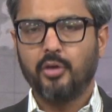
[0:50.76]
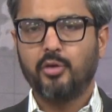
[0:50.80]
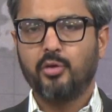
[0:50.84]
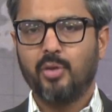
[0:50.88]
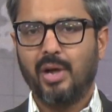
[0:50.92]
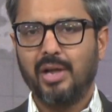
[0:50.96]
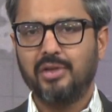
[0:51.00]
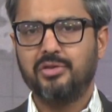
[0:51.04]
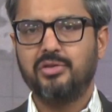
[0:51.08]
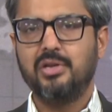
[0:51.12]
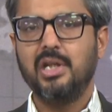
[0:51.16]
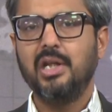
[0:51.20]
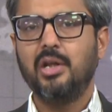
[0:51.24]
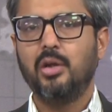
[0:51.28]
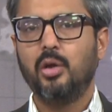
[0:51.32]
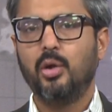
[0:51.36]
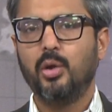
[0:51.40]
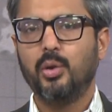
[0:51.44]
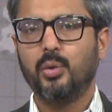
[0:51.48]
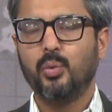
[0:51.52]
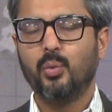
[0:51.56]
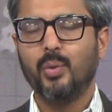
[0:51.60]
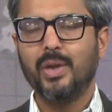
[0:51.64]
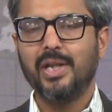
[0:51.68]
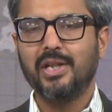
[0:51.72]
Crux
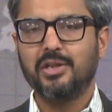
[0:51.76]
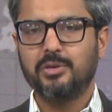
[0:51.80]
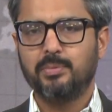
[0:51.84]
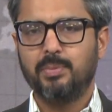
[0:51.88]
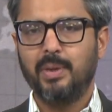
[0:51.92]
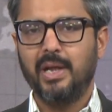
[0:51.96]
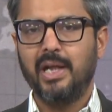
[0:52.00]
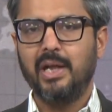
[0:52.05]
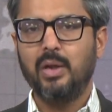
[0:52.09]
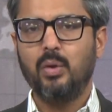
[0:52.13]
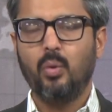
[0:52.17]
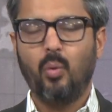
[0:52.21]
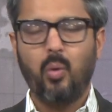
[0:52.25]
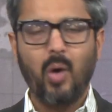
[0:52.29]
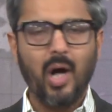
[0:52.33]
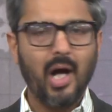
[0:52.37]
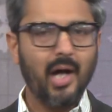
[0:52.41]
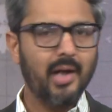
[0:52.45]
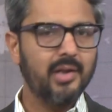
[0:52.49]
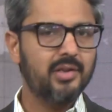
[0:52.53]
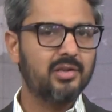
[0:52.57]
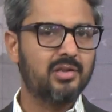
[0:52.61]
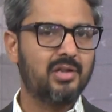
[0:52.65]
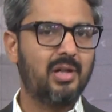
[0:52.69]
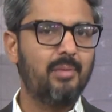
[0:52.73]
Decode, we explain
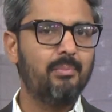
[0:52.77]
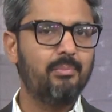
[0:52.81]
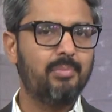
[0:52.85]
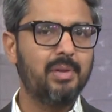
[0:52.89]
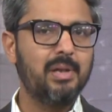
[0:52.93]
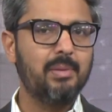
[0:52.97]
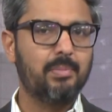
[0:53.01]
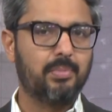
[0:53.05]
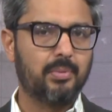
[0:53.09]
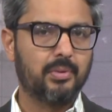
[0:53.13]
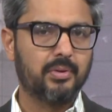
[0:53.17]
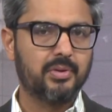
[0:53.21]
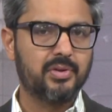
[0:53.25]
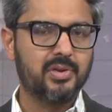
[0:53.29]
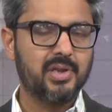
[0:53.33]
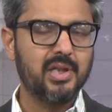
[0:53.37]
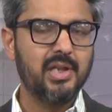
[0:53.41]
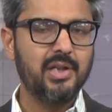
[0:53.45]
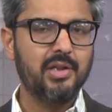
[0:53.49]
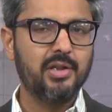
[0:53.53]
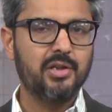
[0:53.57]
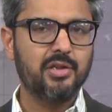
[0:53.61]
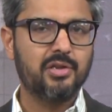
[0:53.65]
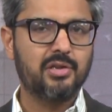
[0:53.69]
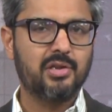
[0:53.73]
why some people see
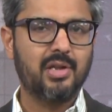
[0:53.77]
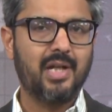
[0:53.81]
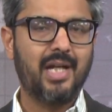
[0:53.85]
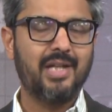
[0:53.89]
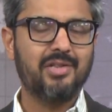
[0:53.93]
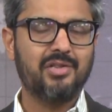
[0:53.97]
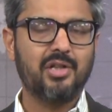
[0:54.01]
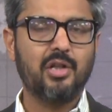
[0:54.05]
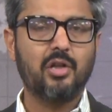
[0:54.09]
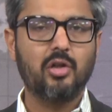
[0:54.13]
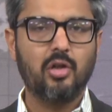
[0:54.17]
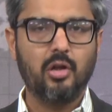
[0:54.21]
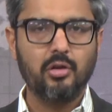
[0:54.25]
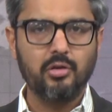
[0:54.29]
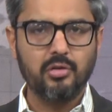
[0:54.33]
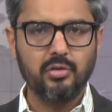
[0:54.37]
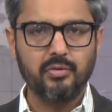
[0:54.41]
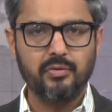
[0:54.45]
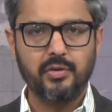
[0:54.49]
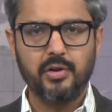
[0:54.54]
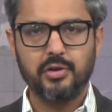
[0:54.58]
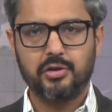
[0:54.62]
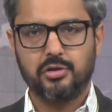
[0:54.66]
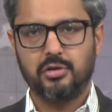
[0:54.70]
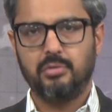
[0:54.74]
this as a
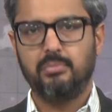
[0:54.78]
controversial